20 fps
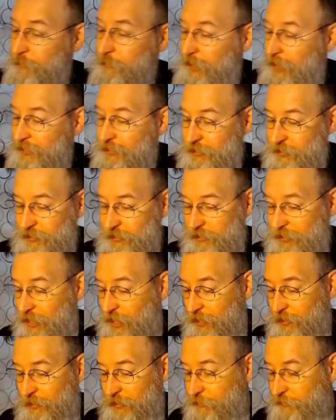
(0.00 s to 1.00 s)
just,
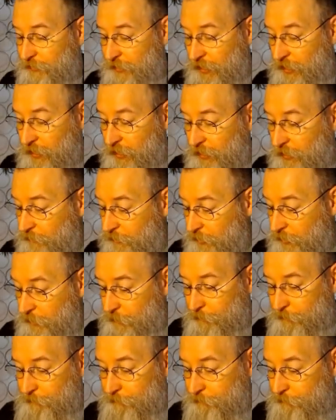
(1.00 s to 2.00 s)
yeah,
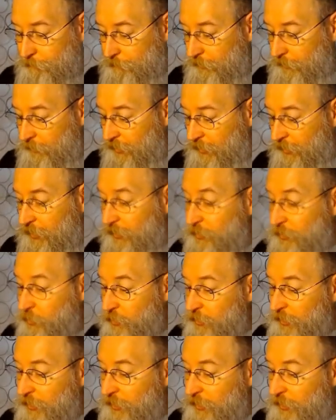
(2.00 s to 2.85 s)
interesting